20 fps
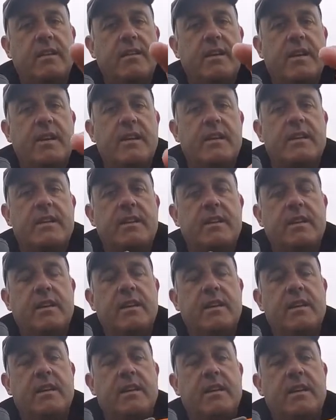That
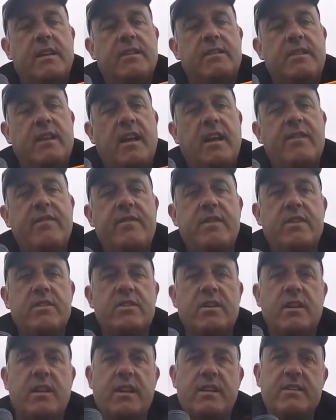is the
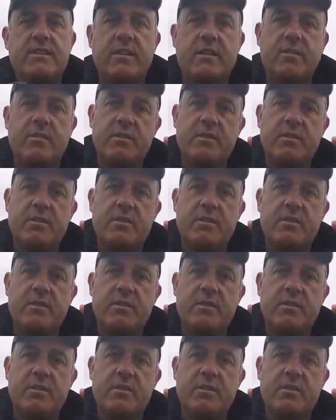heaviest elastic